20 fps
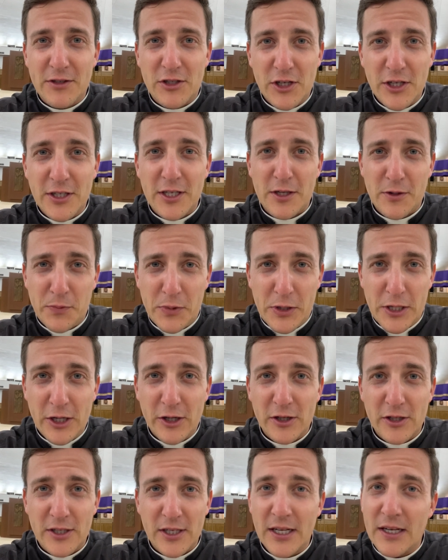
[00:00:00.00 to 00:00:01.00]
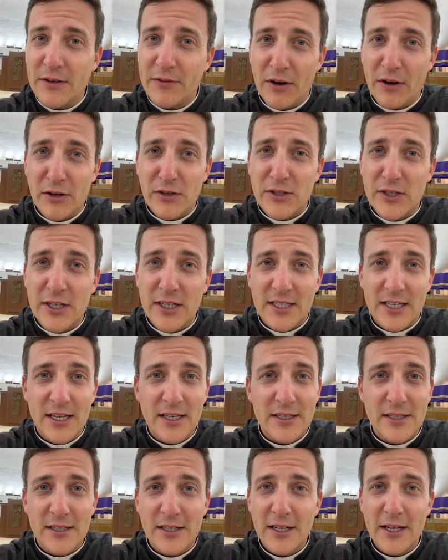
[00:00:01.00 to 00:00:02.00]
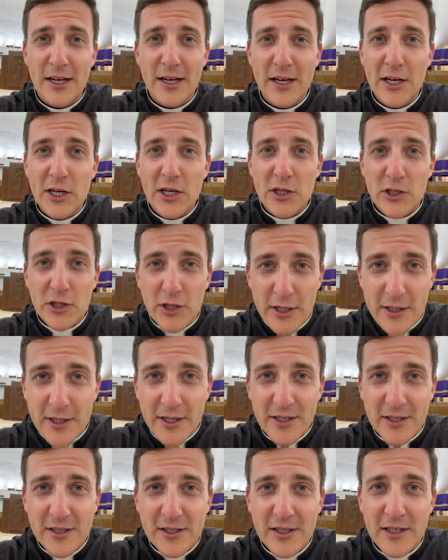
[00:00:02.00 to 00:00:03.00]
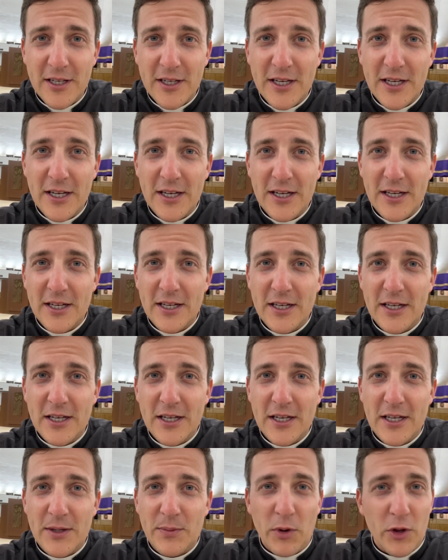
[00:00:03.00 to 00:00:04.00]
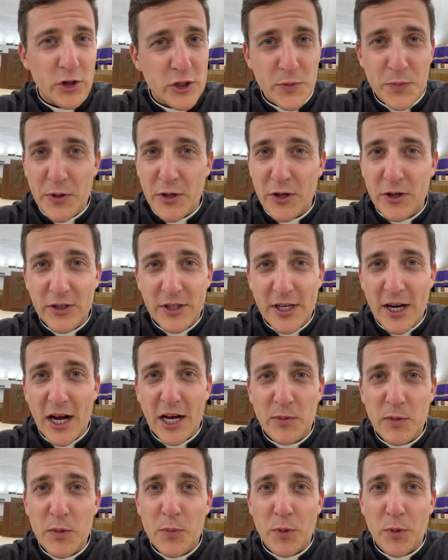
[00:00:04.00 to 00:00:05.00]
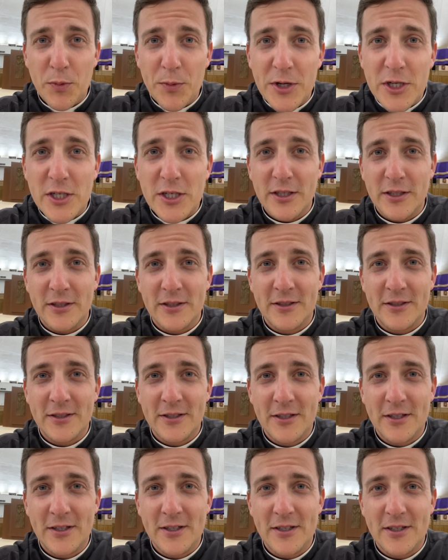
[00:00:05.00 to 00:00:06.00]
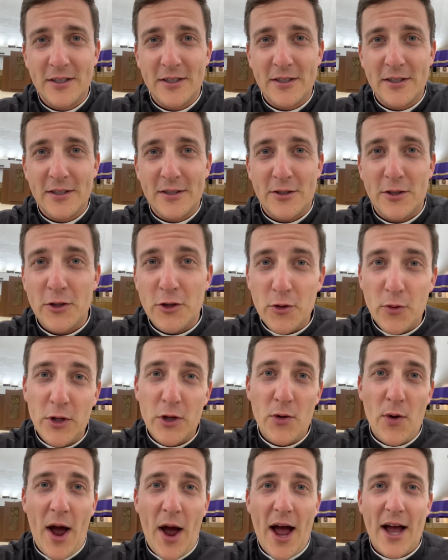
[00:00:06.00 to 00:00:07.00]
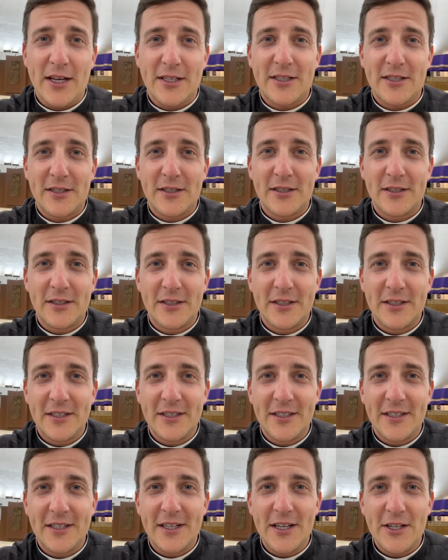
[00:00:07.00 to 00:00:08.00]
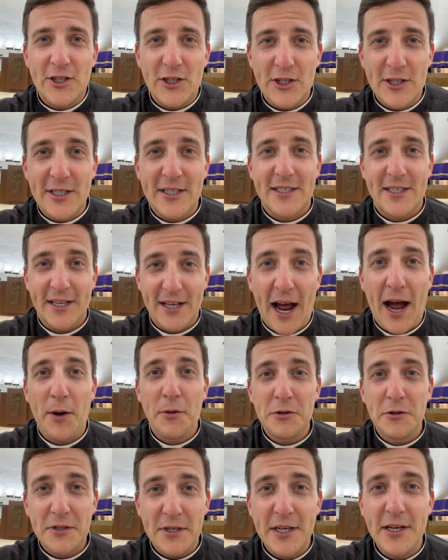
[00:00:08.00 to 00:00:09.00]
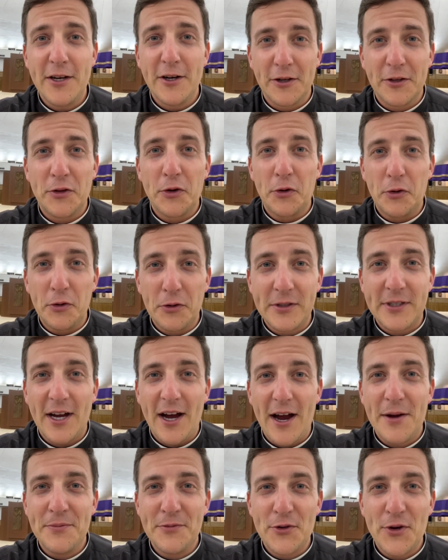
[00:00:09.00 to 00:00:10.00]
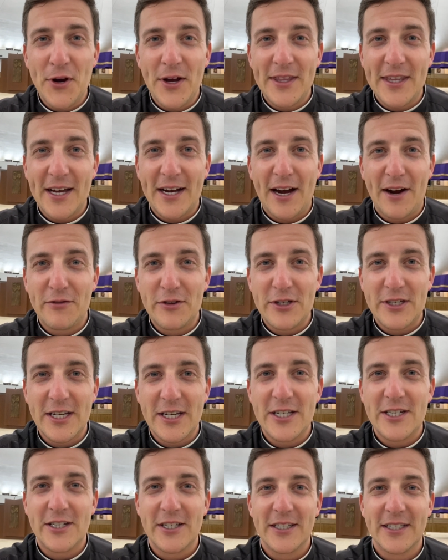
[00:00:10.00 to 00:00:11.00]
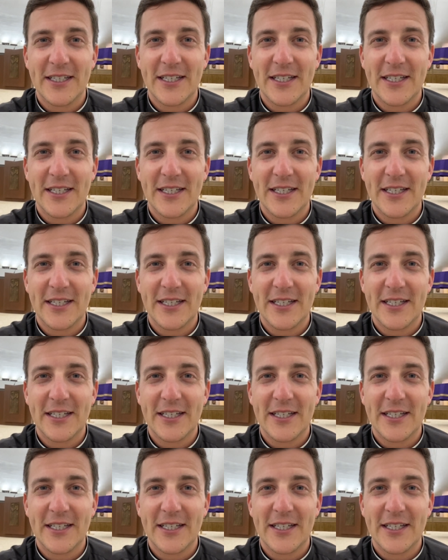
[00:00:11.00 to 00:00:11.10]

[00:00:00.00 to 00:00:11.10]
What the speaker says: Jesus appears, and Faustina says, "Jesus, Mother Superior did not give me permission to do what you asked." And Jesus said, "I was here the whole time you had that conversation.